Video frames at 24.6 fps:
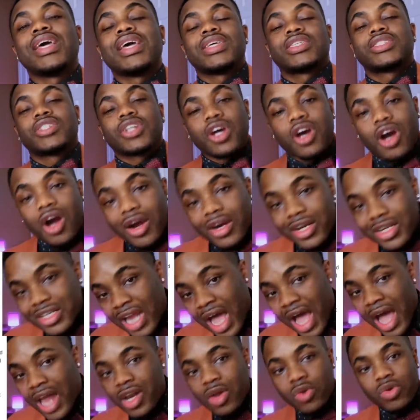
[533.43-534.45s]
is
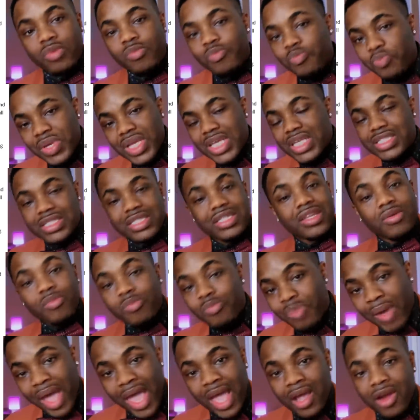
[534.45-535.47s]
Cardano, the beast, the
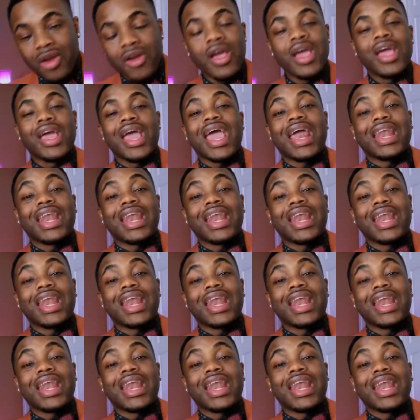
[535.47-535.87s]
banger,